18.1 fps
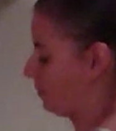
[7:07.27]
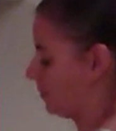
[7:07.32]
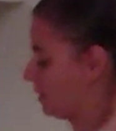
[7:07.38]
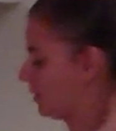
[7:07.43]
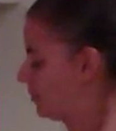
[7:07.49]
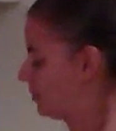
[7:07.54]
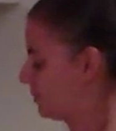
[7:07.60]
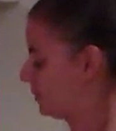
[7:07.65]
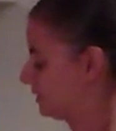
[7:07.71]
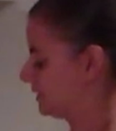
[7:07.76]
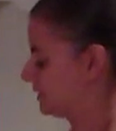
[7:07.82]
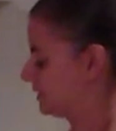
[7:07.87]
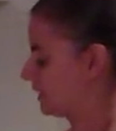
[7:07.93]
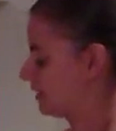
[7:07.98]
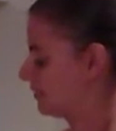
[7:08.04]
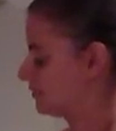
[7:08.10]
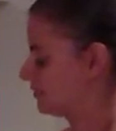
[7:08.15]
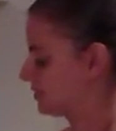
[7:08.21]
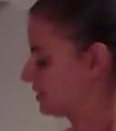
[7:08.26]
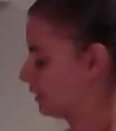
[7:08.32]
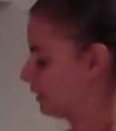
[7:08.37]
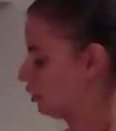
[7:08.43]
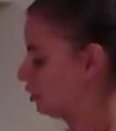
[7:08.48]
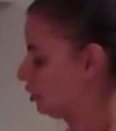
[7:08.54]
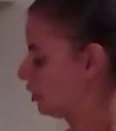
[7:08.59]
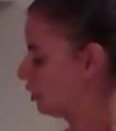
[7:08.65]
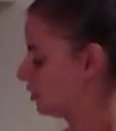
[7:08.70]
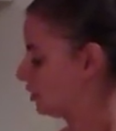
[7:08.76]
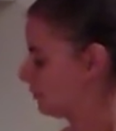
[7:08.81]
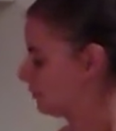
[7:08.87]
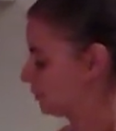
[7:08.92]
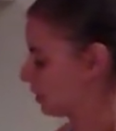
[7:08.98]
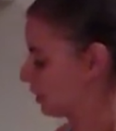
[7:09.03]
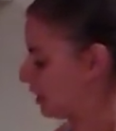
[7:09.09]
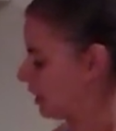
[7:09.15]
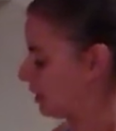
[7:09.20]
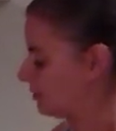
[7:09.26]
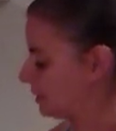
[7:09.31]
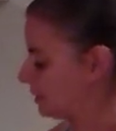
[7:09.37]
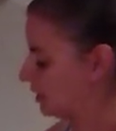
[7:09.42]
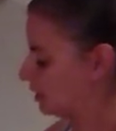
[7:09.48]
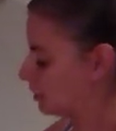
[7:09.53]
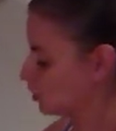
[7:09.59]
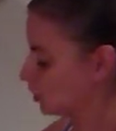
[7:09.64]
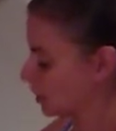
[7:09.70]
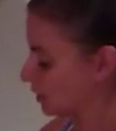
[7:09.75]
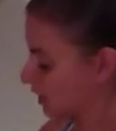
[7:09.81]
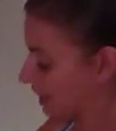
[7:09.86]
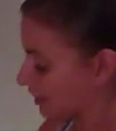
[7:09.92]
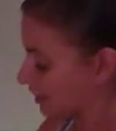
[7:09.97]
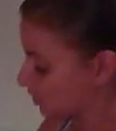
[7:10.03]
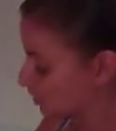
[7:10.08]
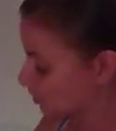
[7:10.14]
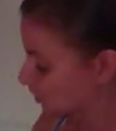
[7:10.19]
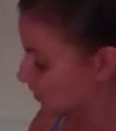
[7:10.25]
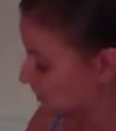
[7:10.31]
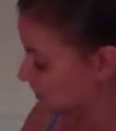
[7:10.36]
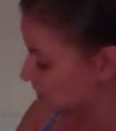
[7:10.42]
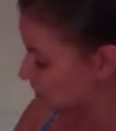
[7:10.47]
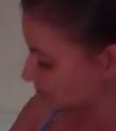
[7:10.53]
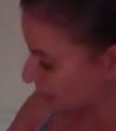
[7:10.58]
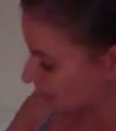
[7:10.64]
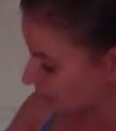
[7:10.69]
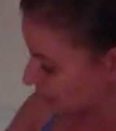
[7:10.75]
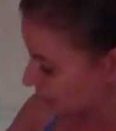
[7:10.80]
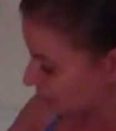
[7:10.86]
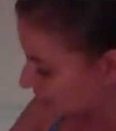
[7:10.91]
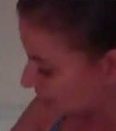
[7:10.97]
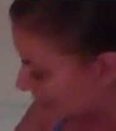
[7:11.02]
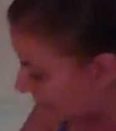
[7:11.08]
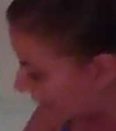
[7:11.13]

but this saves a lot of time and energy, and it's just grated